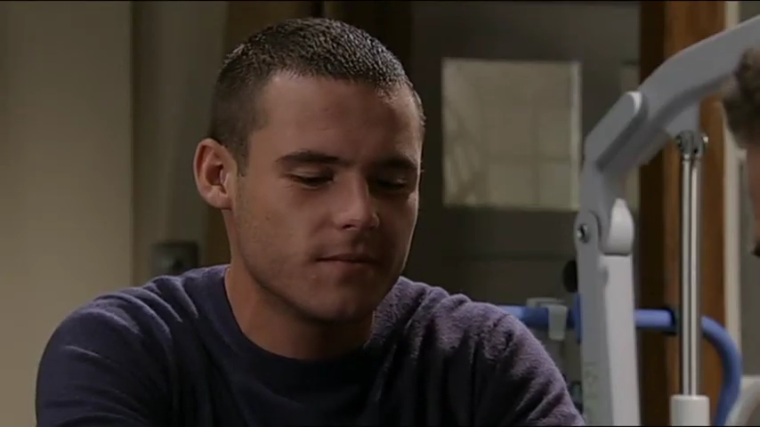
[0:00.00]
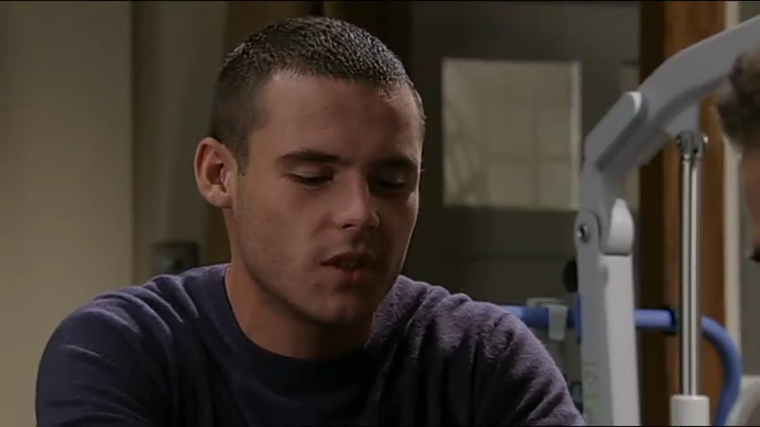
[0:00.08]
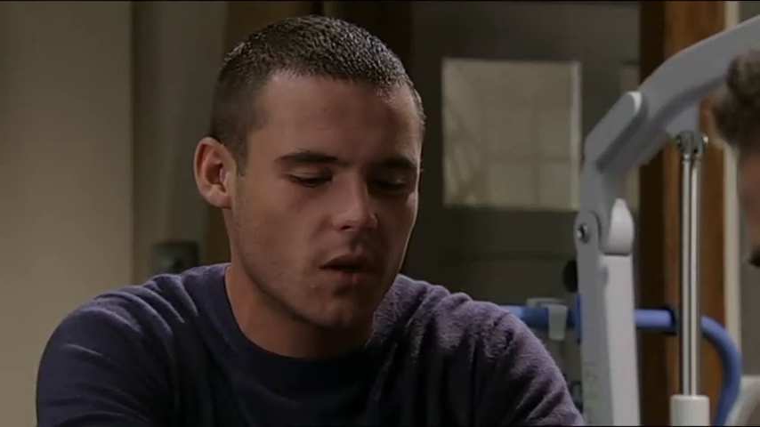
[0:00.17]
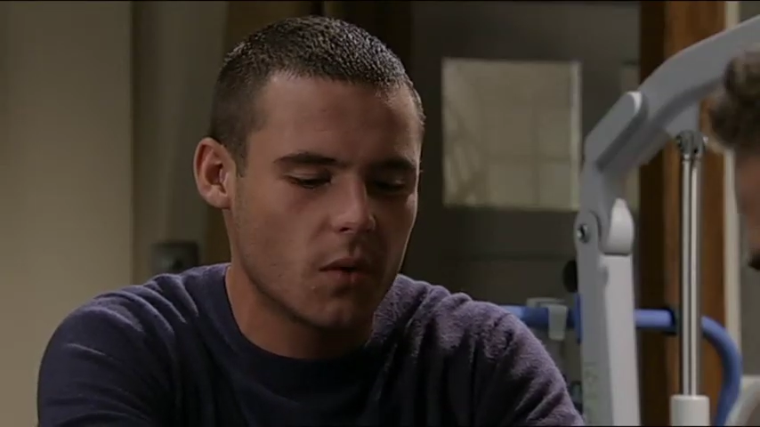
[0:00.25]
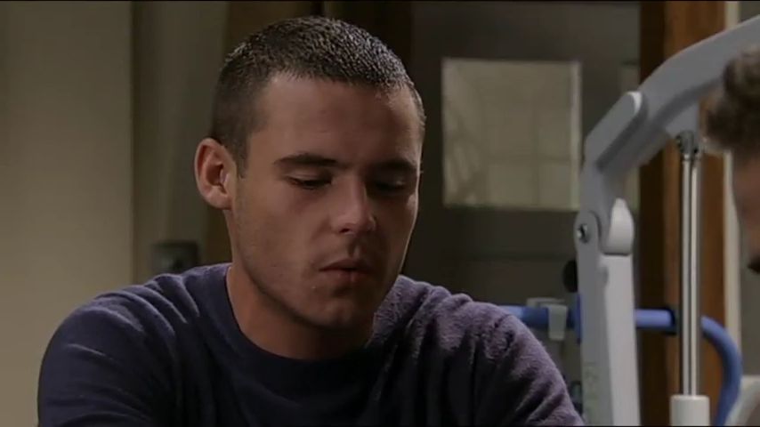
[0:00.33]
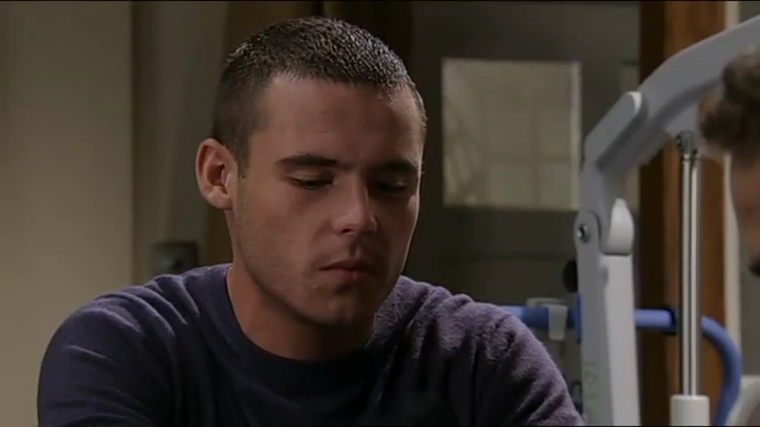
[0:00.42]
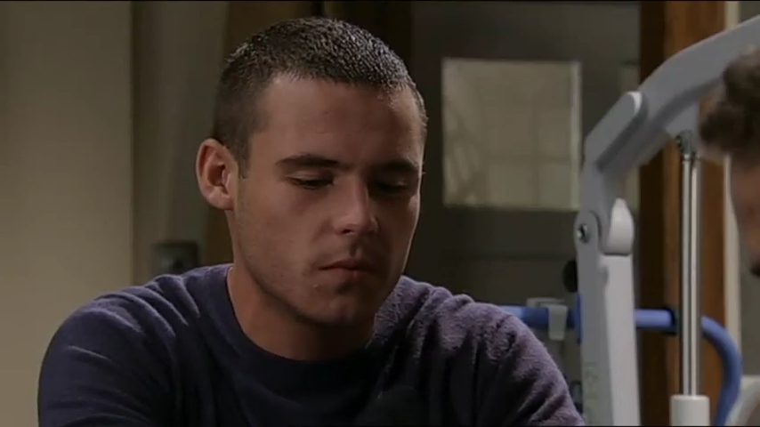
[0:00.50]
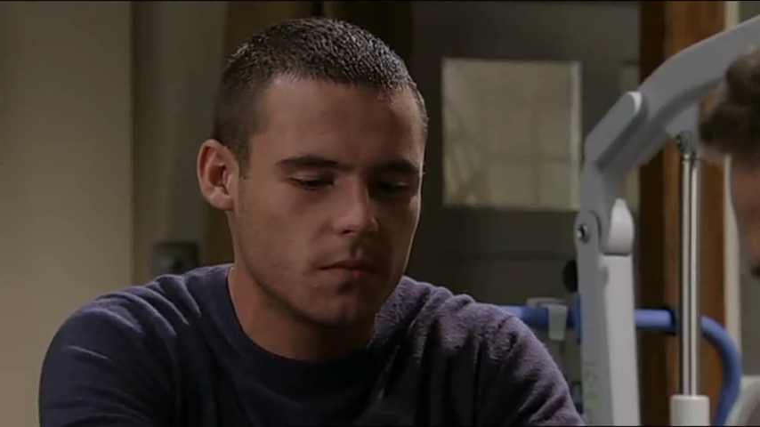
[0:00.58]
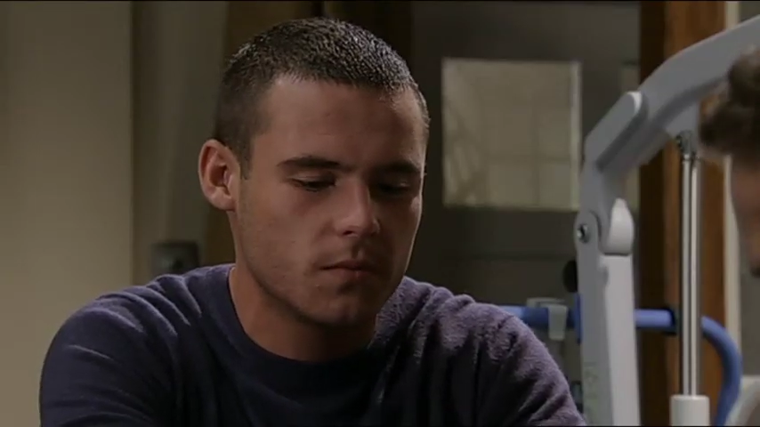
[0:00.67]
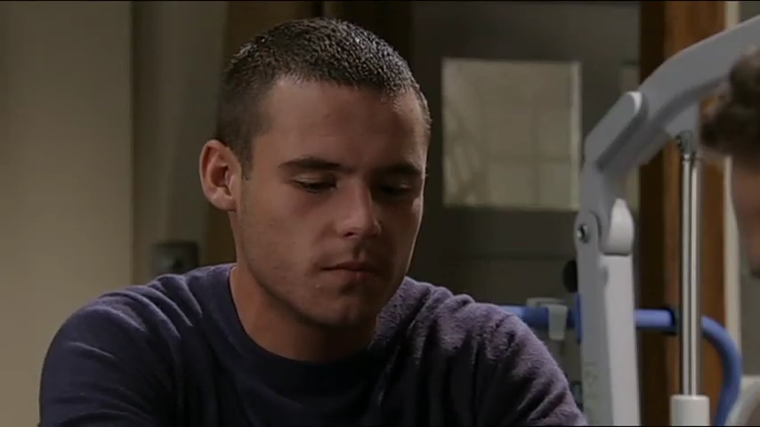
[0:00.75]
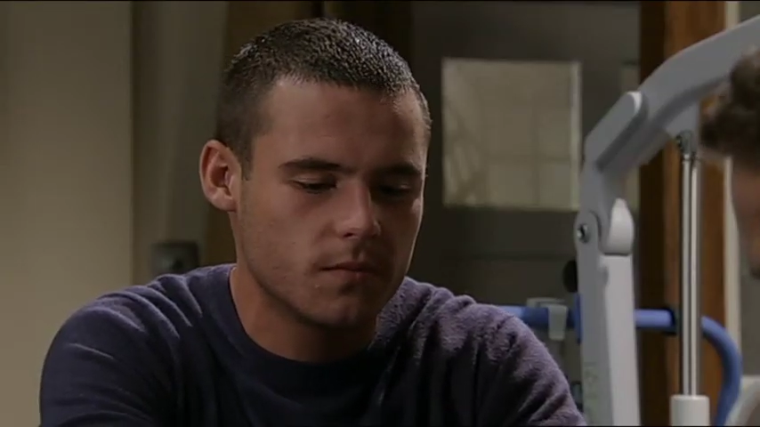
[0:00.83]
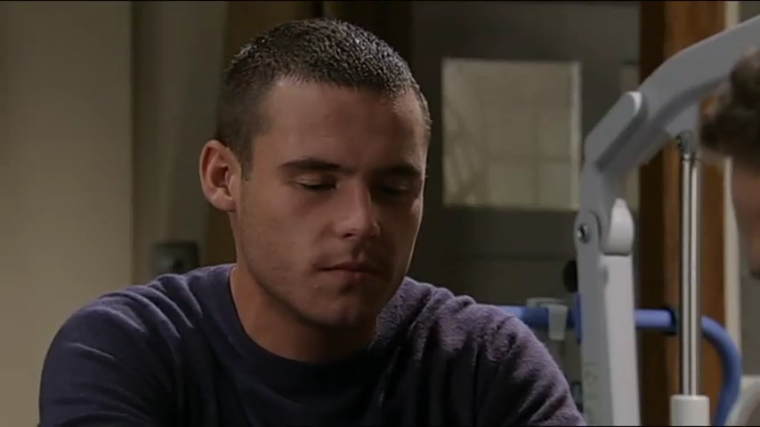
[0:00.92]
So,
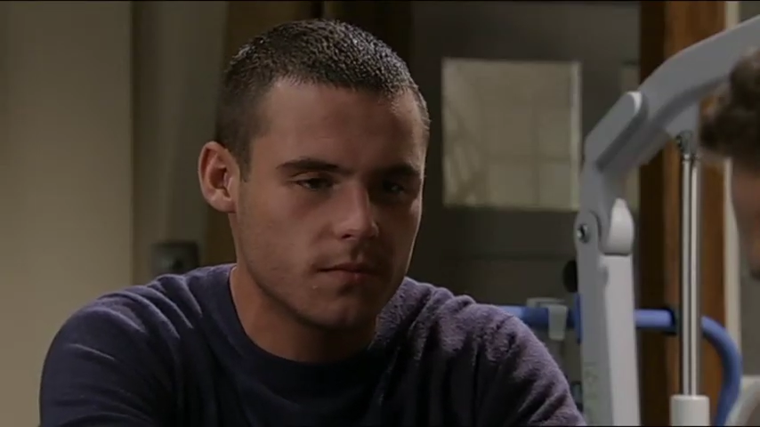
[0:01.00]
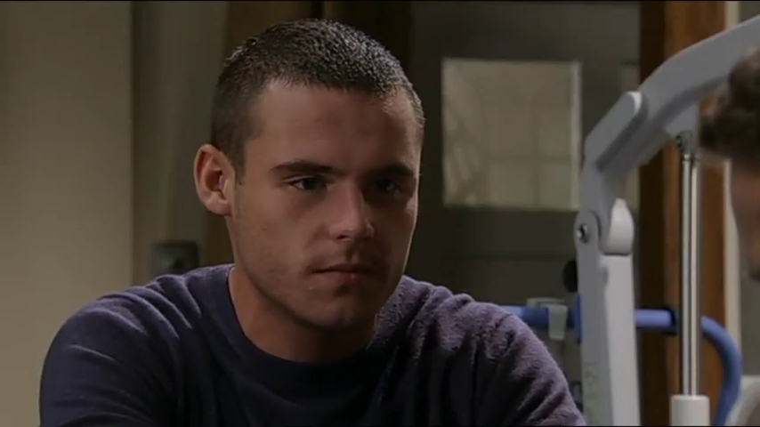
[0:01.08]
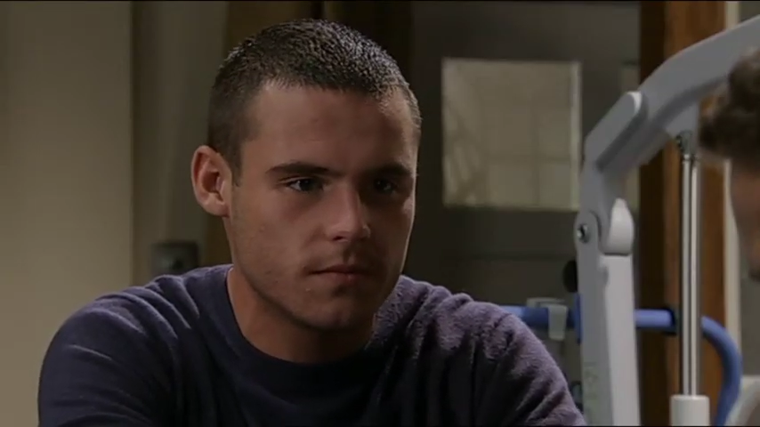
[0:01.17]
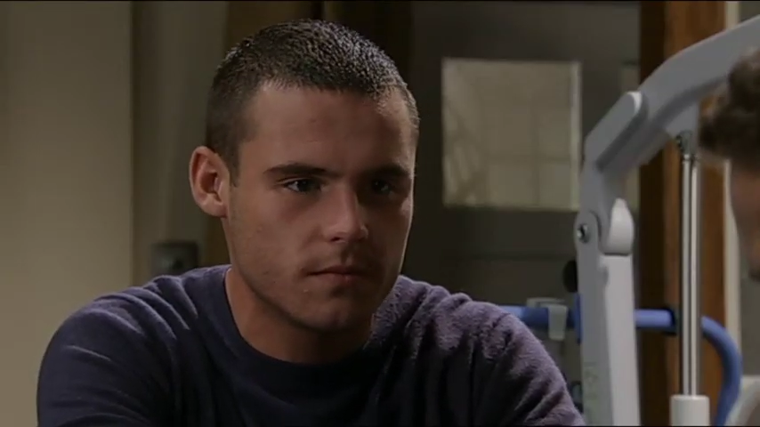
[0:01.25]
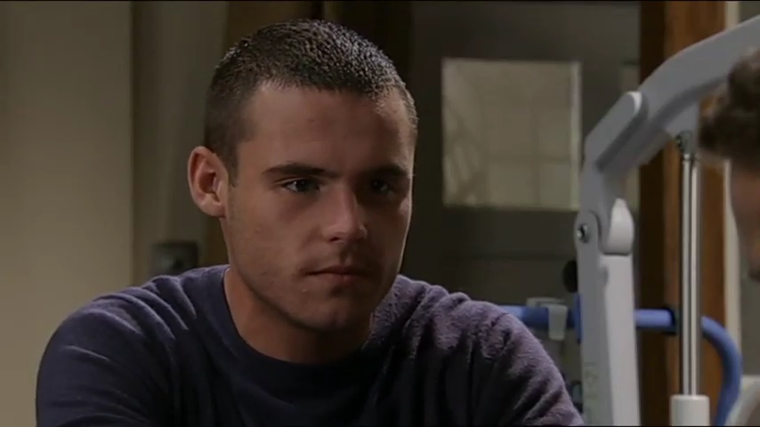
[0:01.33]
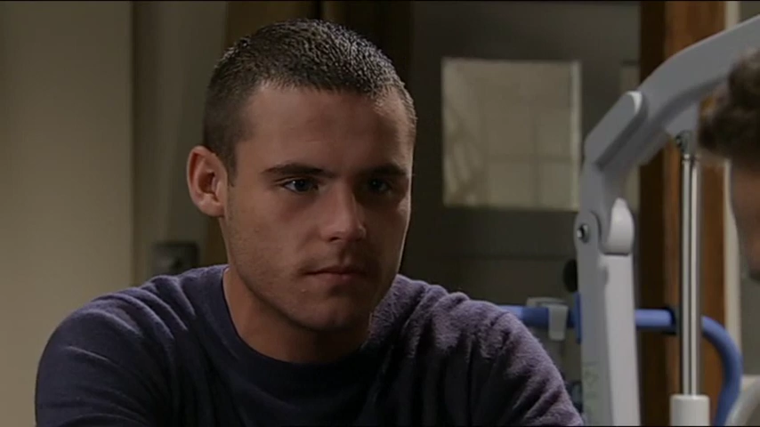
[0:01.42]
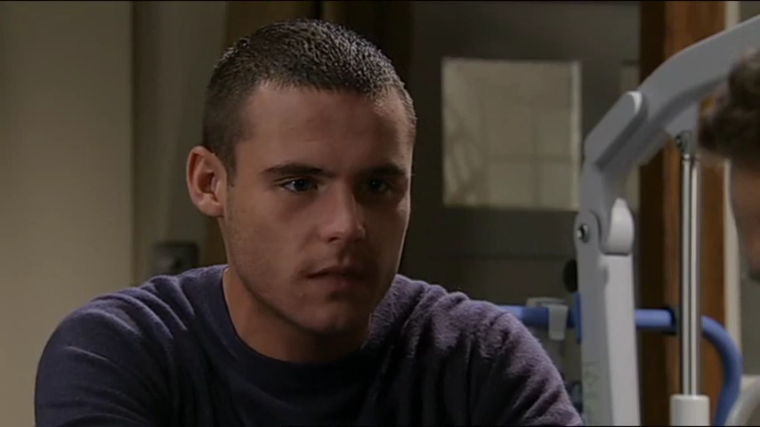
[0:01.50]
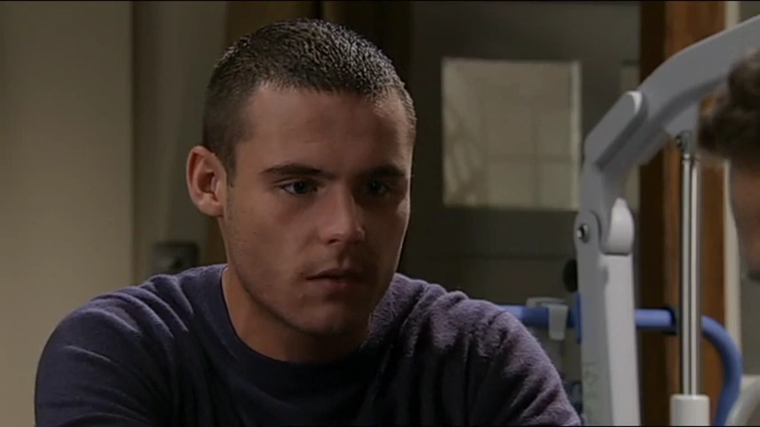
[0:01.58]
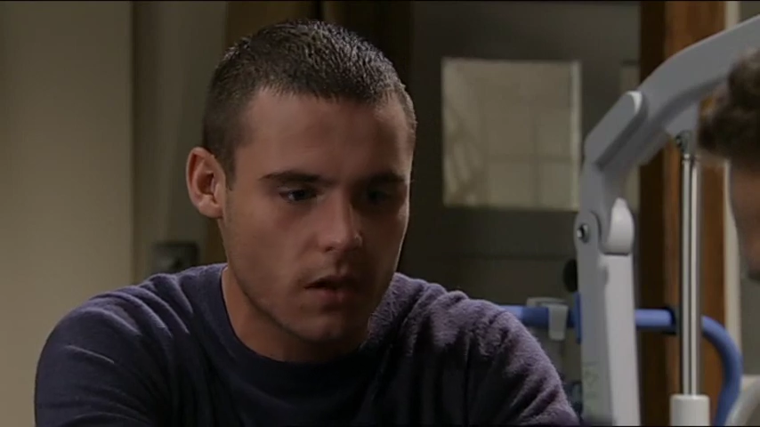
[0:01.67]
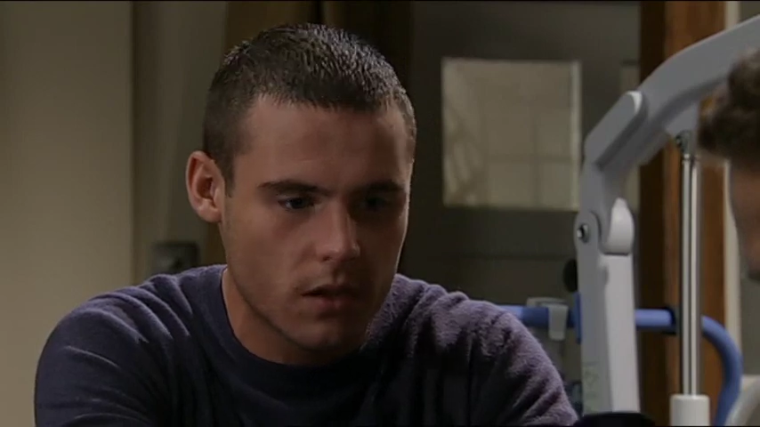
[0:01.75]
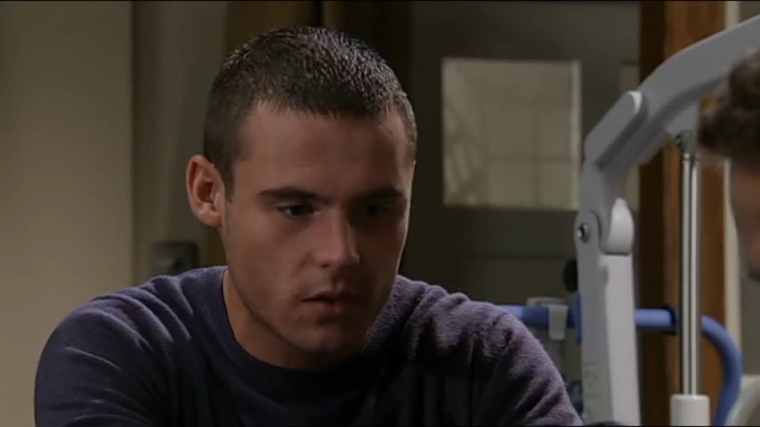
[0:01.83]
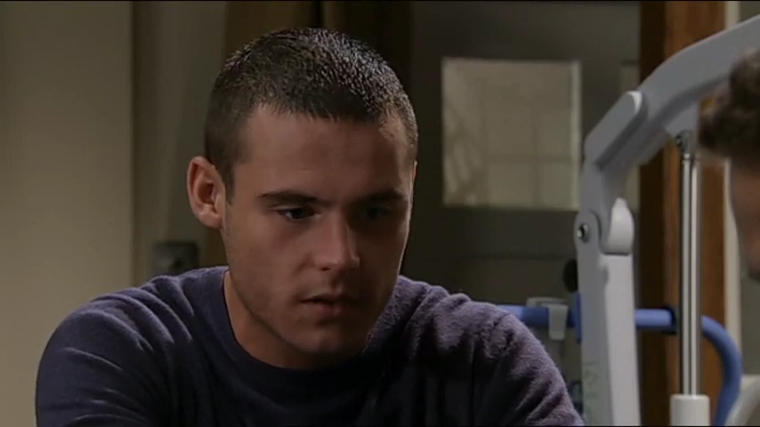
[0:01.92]

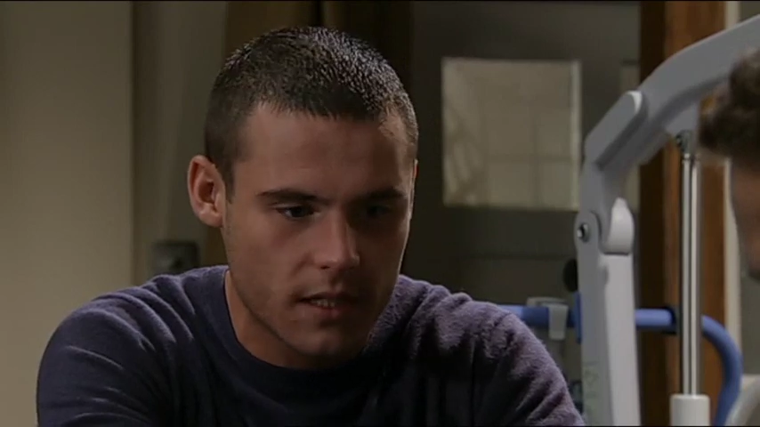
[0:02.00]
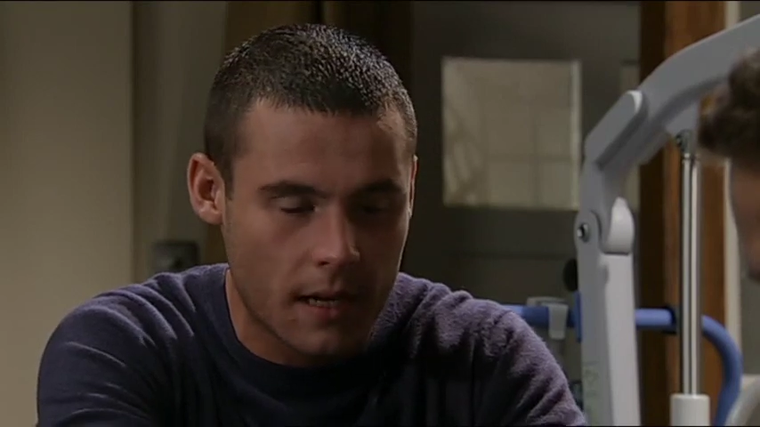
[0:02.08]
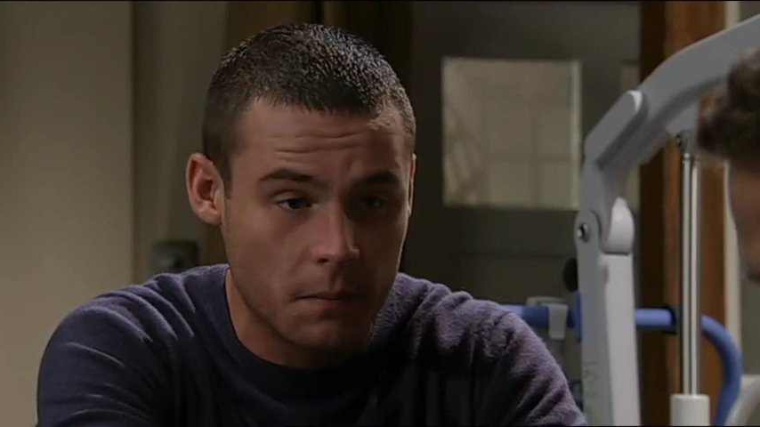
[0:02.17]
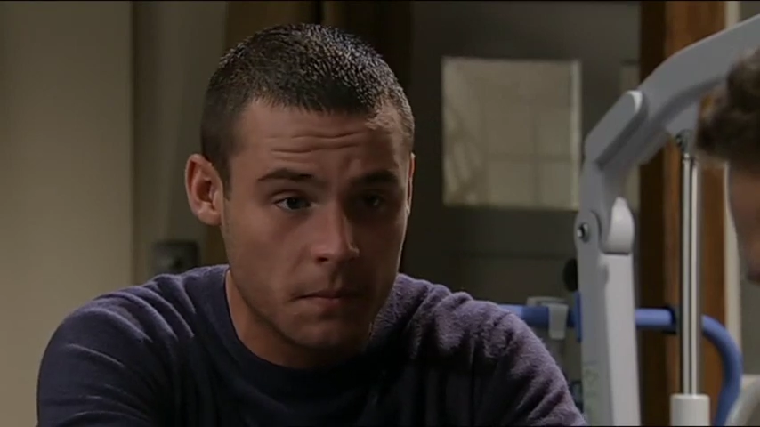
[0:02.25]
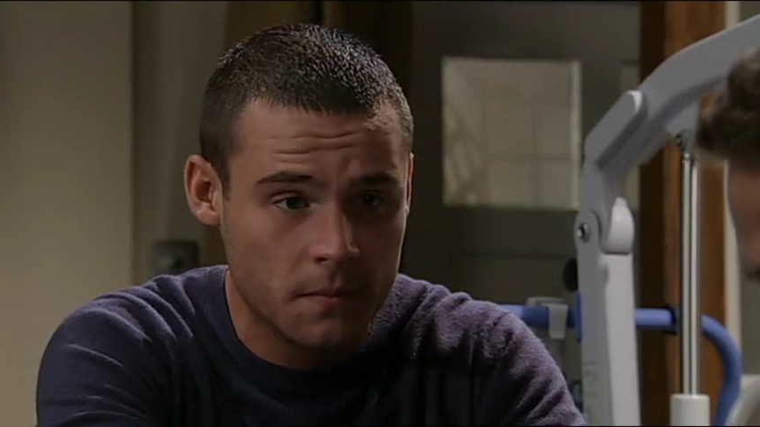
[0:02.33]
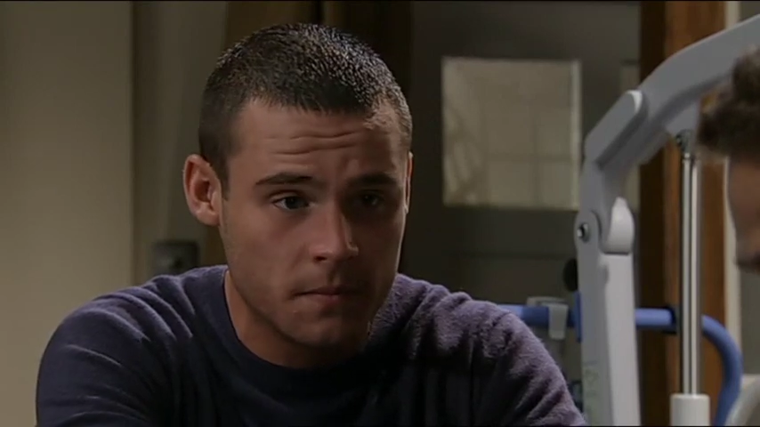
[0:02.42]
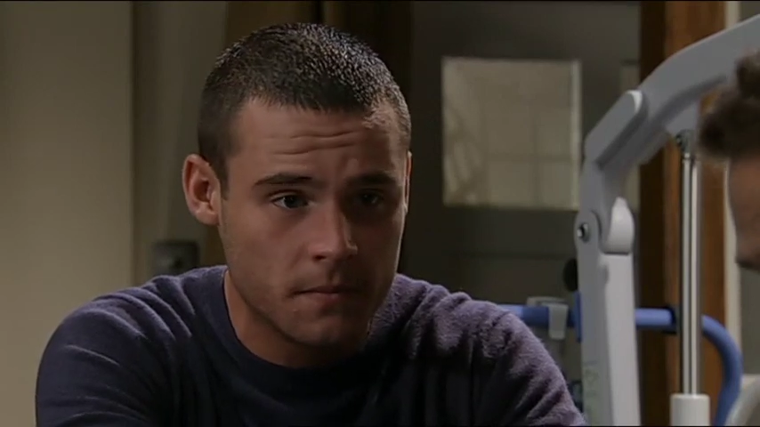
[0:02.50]
have you had a good time?